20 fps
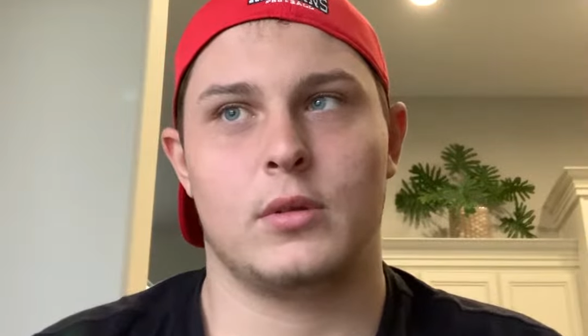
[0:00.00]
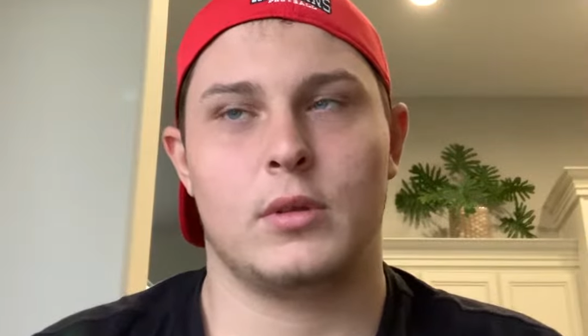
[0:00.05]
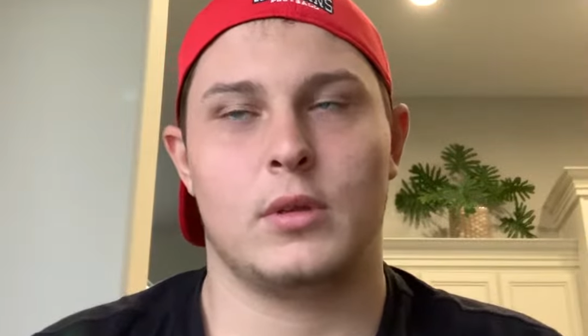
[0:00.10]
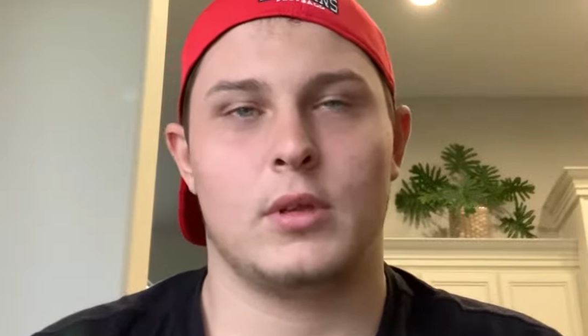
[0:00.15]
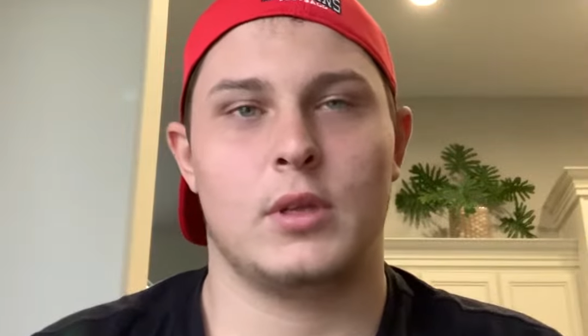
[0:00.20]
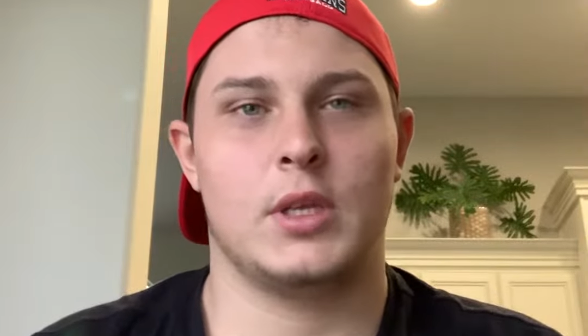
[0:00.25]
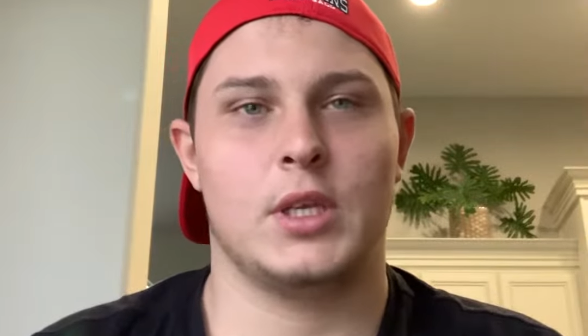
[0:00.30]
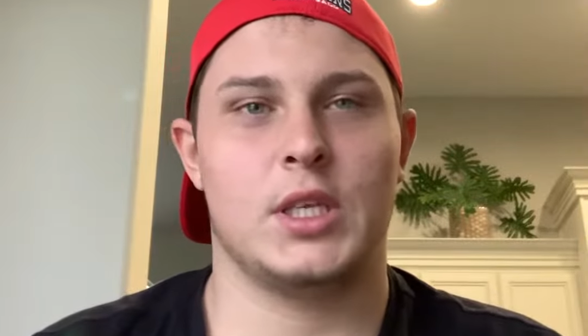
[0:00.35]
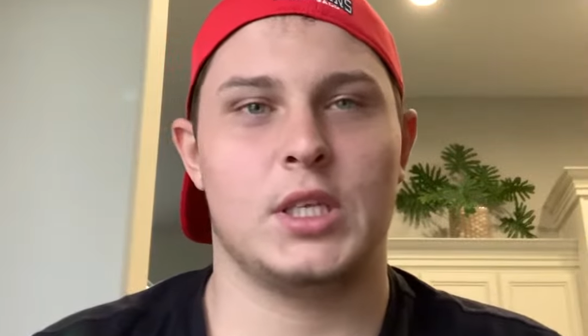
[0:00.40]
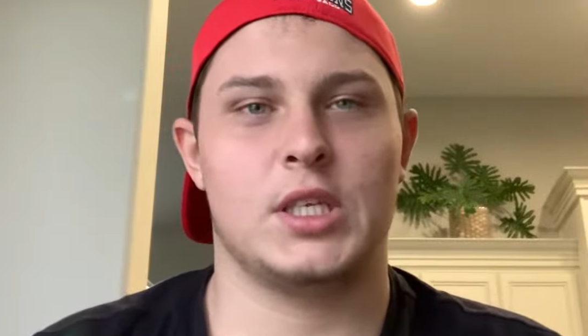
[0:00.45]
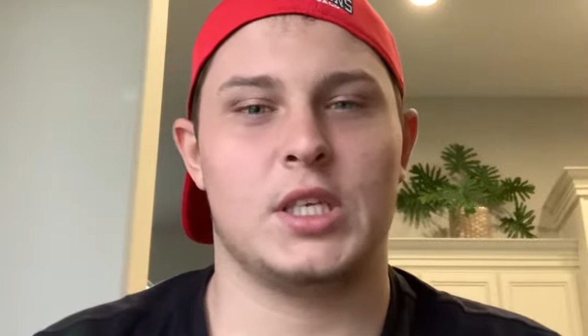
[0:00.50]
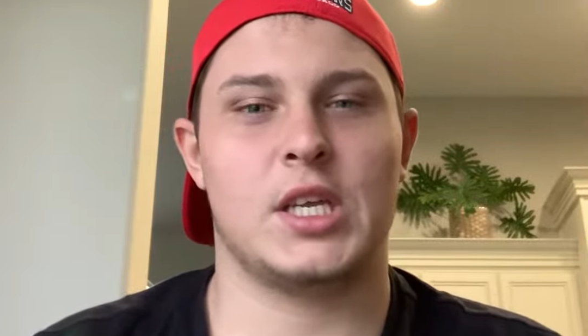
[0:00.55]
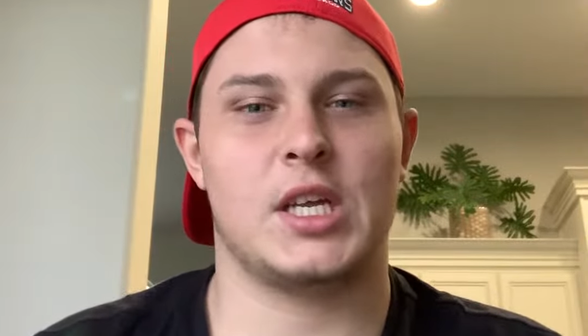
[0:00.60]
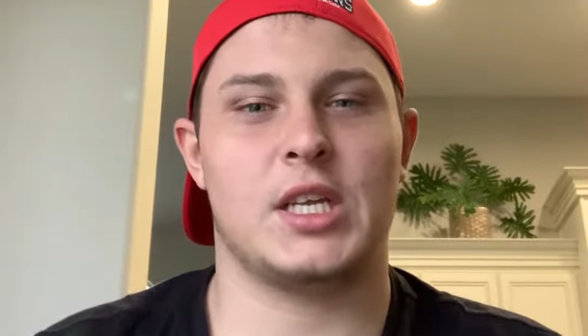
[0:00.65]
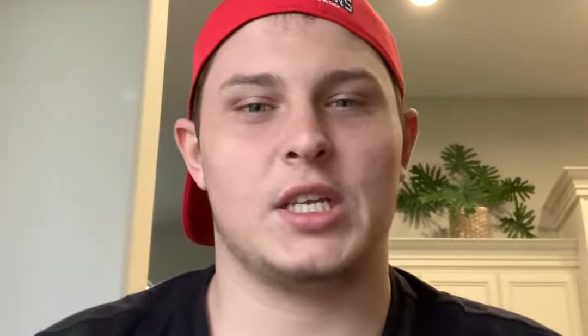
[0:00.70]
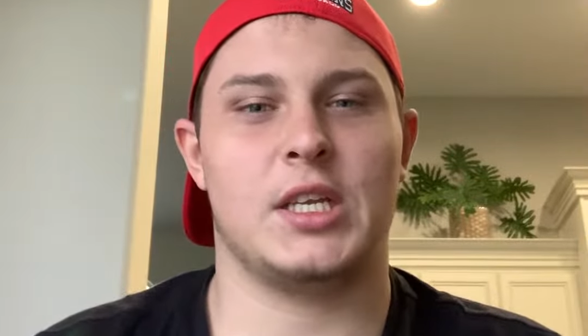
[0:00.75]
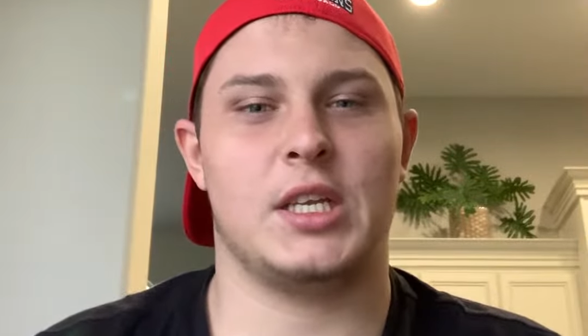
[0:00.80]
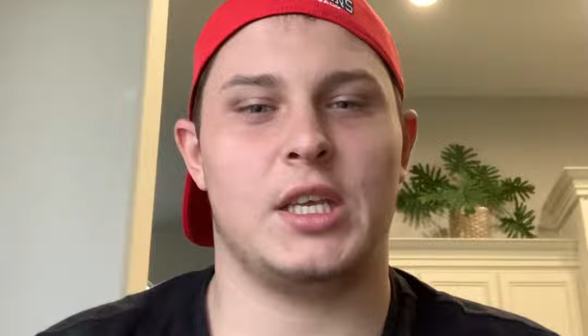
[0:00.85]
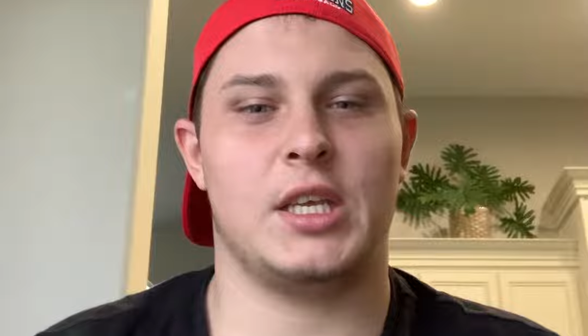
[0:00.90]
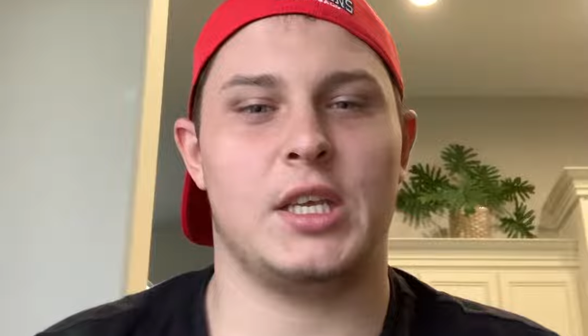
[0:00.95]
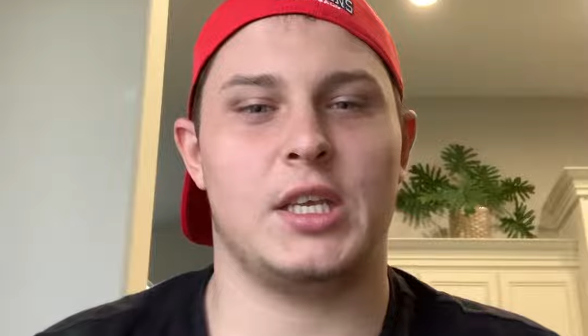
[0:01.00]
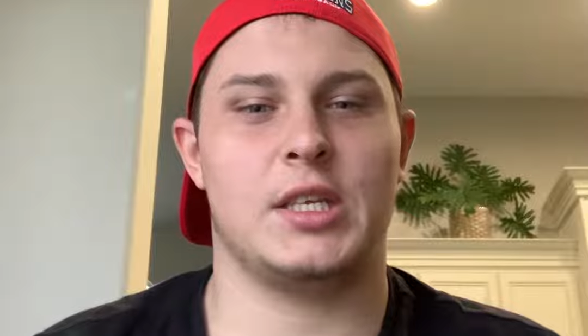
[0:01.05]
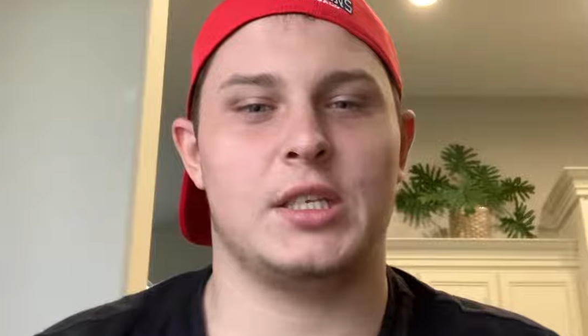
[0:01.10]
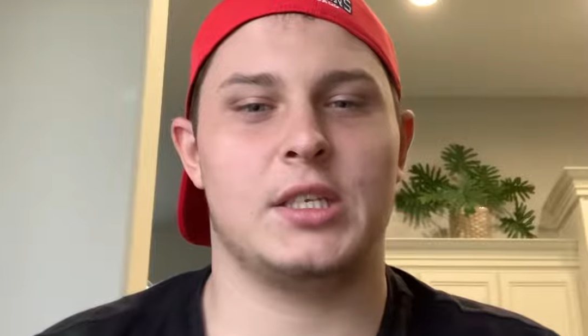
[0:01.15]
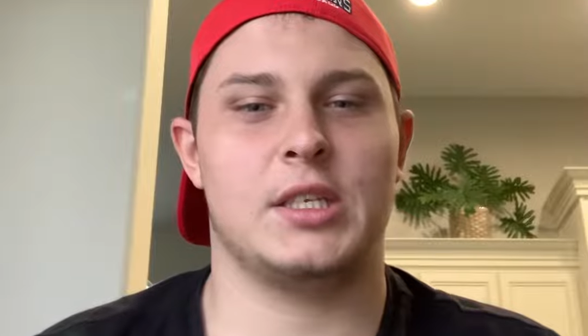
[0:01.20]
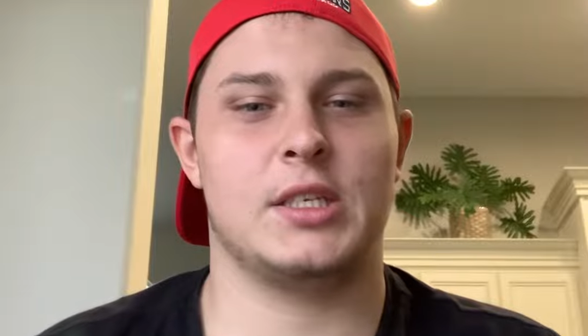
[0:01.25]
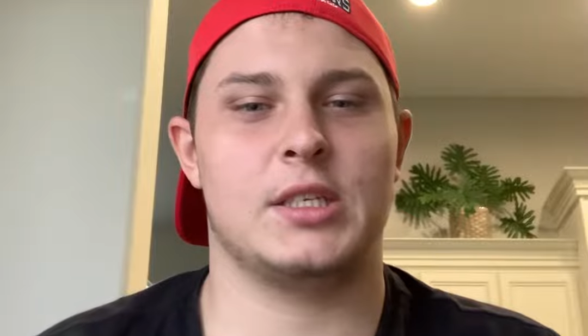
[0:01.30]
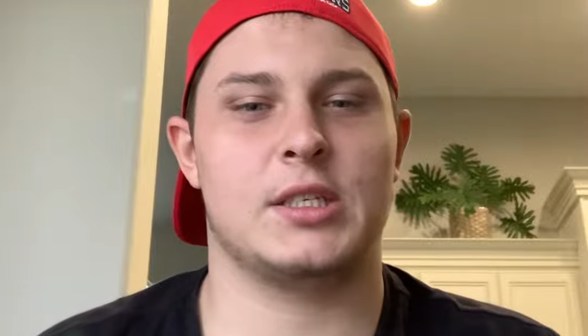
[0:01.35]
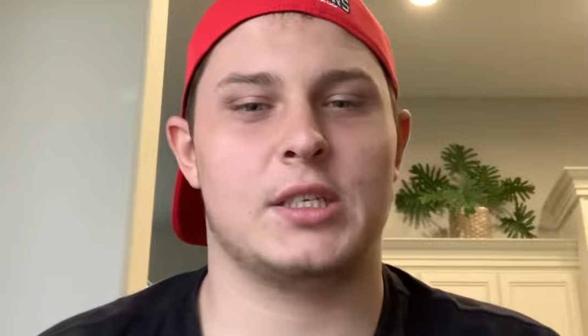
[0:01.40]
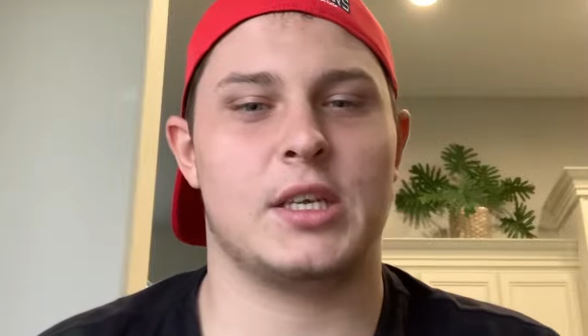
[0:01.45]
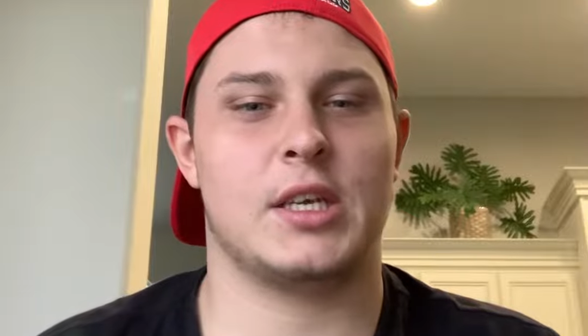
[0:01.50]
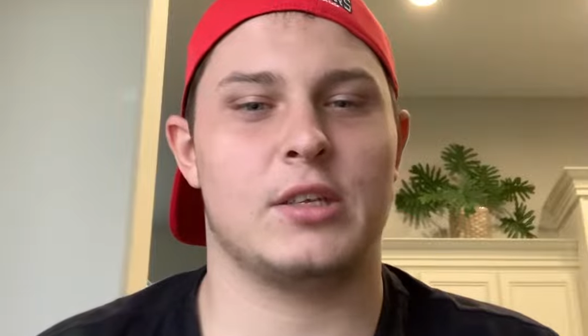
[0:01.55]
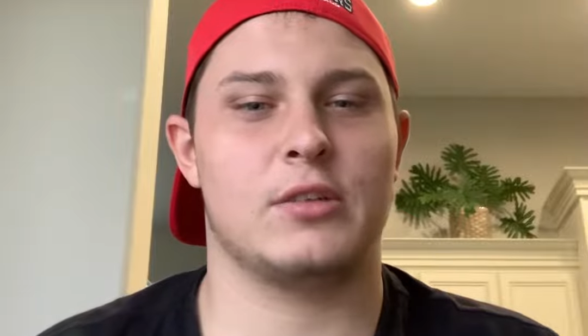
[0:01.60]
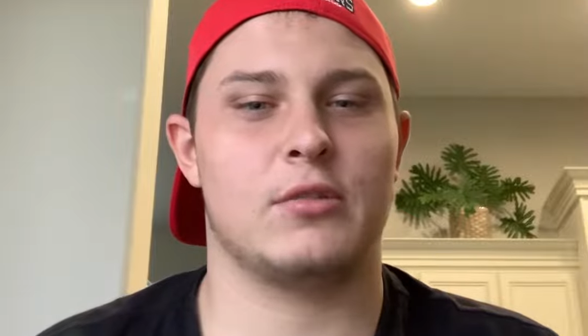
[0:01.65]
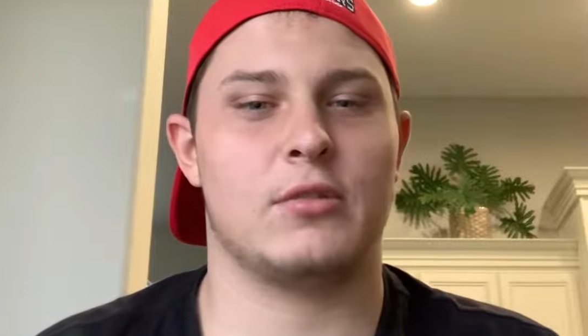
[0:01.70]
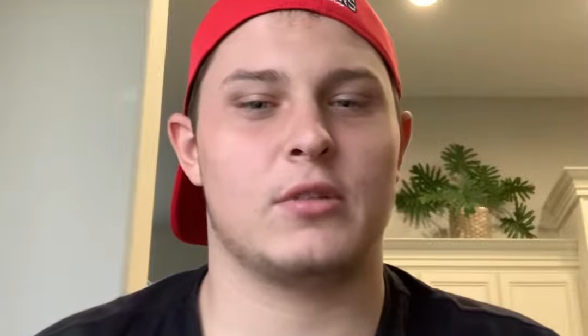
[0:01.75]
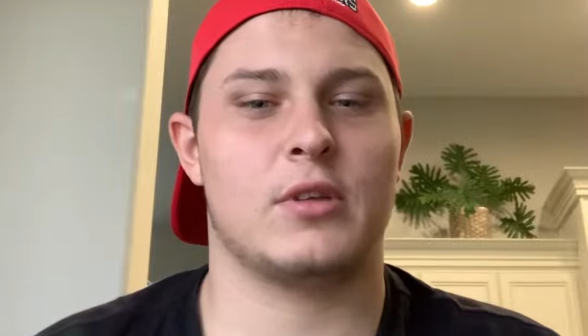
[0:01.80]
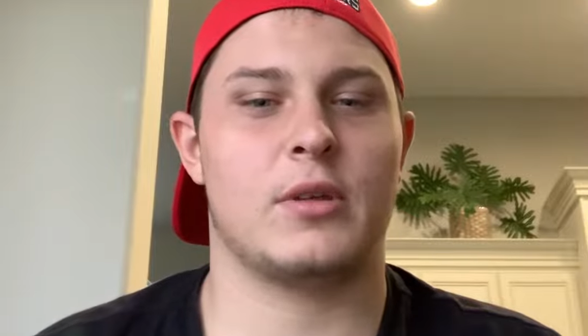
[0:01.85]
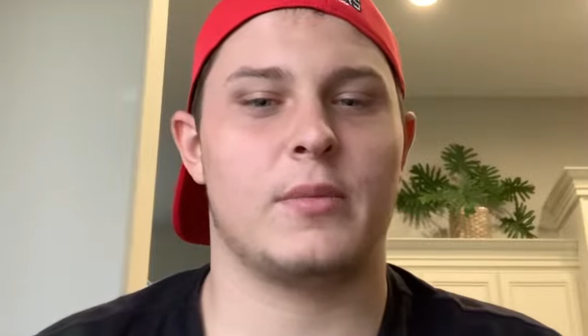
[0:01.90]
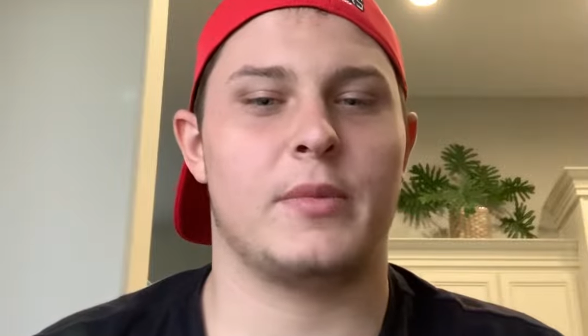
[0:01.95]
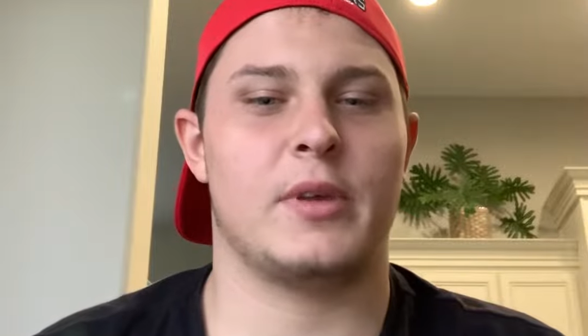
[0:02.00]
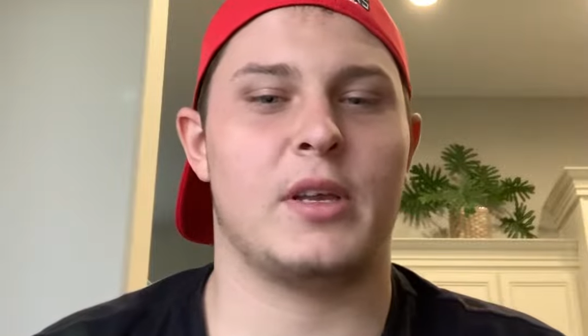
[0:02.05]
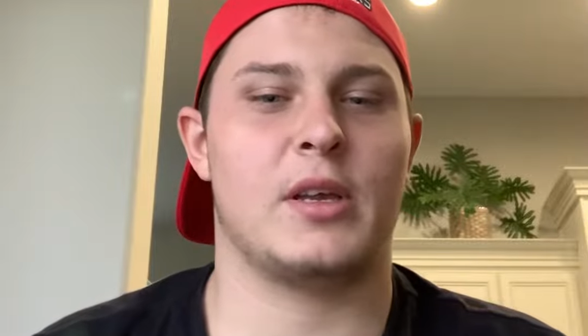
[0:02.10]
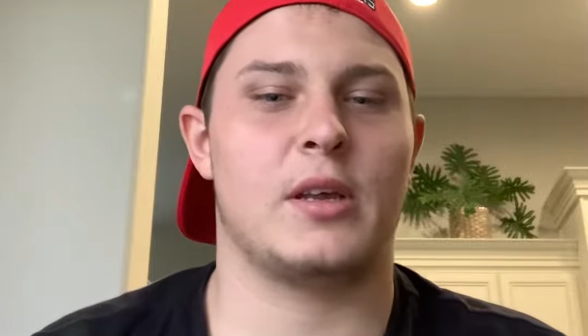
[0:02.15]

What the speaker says: He's got an easy schedule coming